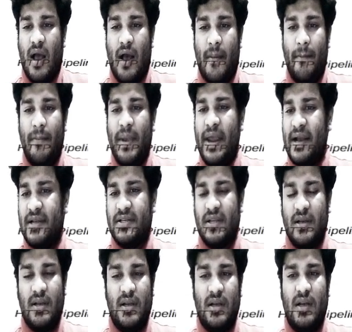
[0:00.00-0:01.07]
makes
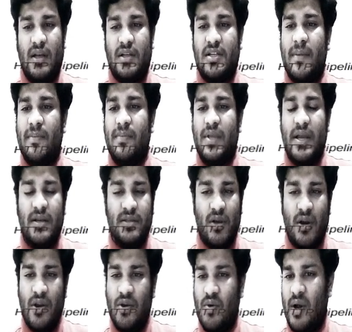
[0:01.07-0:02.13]
some things
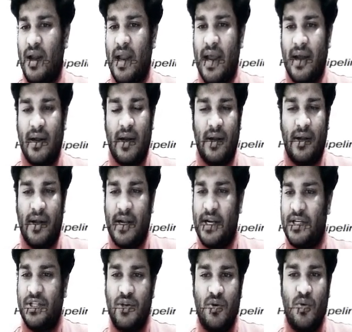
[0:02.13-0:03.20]
on you and like
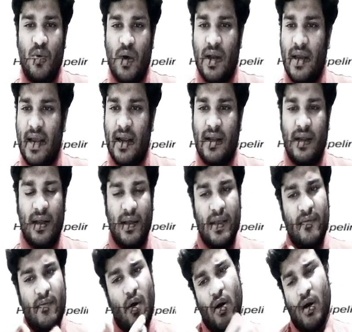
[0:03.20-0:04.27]
treats you and like
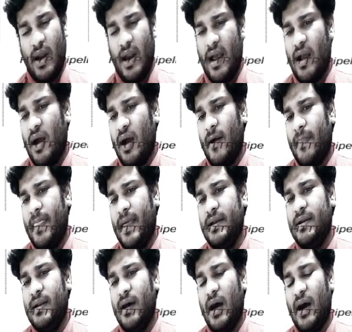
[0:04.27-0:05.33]
give or like
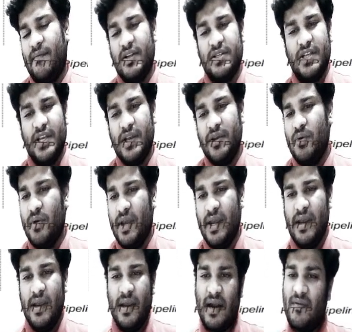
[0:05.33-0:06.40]
then after seeing you
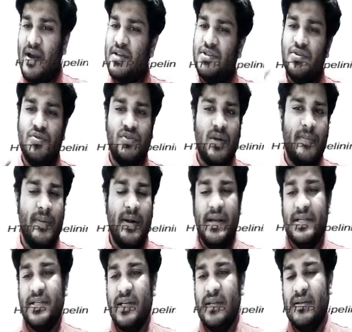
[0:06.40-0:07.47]
he advises you some
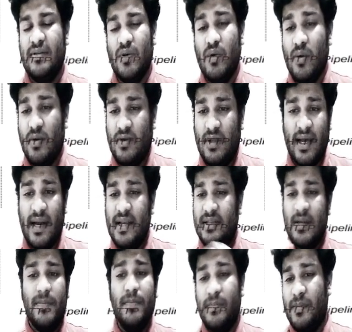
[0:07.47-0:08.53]
medicine. So there is
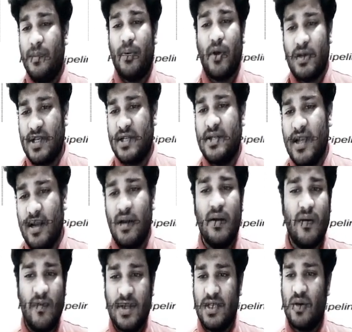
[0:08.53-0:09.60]
some
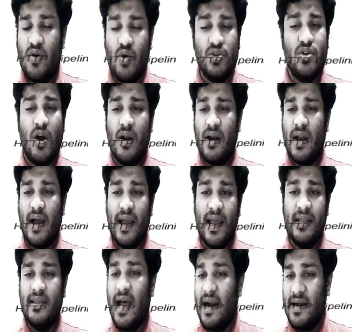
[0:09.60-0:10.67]
processing which goes on,
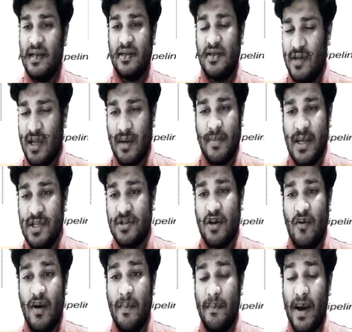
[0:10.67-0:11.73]
again that is done by the
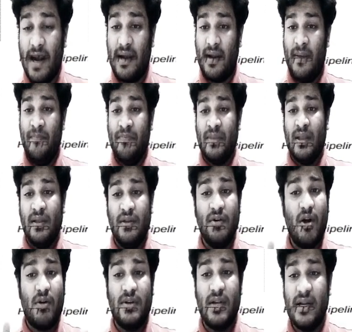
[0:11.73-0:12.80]
server, but the
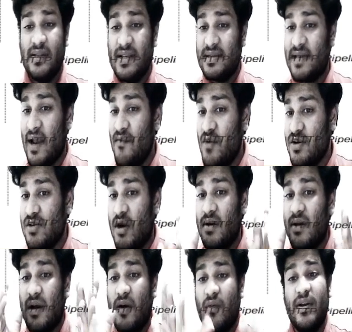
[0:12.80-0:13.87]
doctor this time was
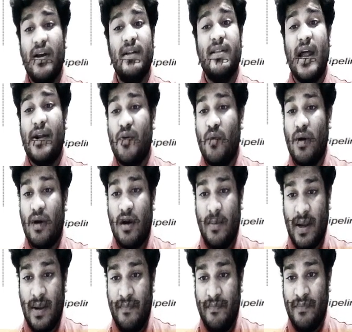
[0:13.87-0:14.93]
not aware that you were
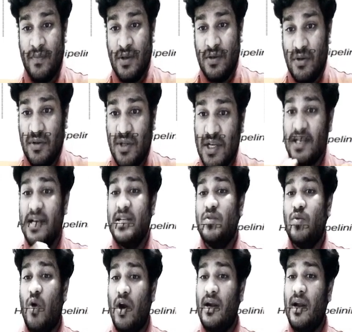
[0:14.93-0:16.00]
coming. So this is
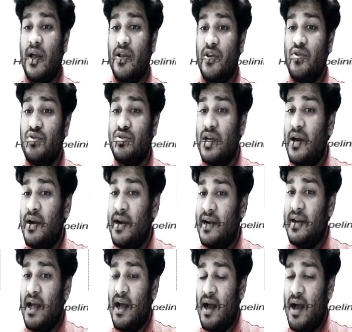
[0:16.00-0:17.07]
what user
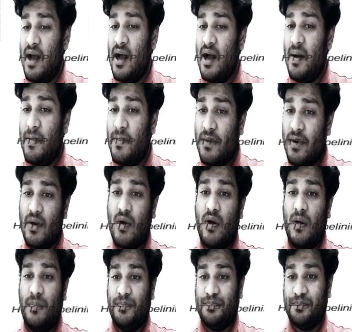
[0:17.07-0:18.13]
data
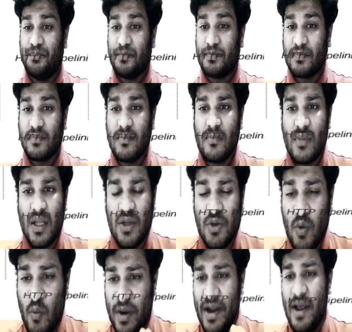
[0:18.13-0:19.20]
protocol.
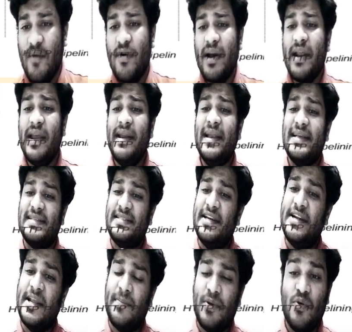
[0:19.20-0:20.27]
So whenever in
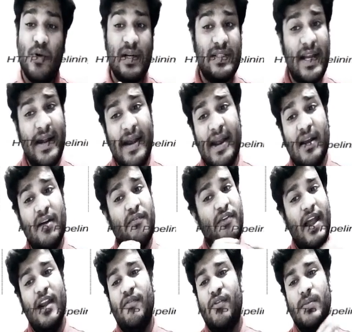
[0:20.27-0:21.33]
HTTP you are sending a
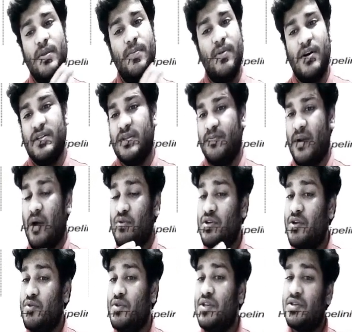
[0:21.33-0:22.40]
file from the
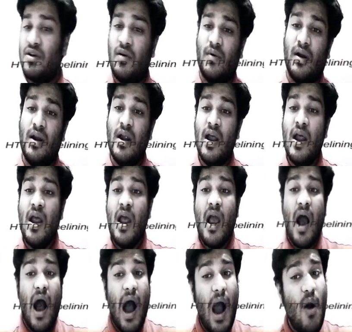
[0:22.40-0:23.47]
browser to the server,
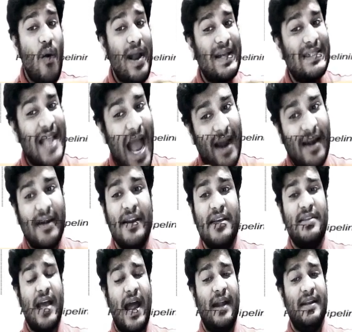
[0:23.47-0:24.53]
how exactly
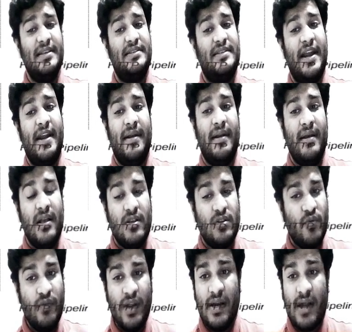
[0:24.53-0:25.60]
that is sent.
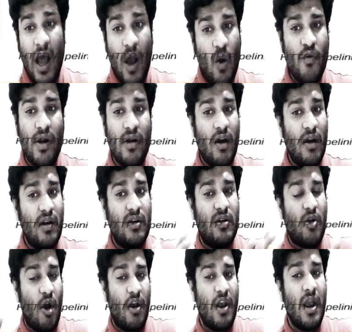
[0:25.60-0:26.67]
So we are not
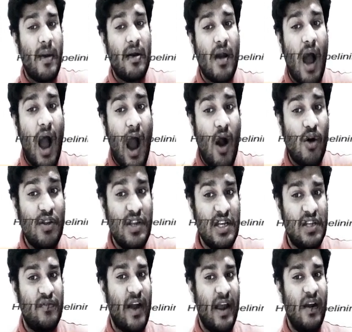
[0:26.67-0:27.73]
talking about how
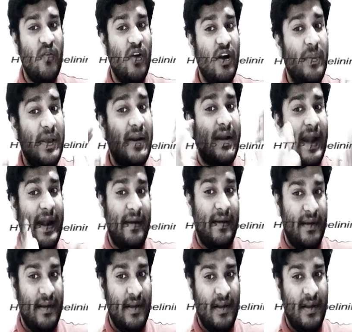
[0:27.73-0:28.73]
this file will be read.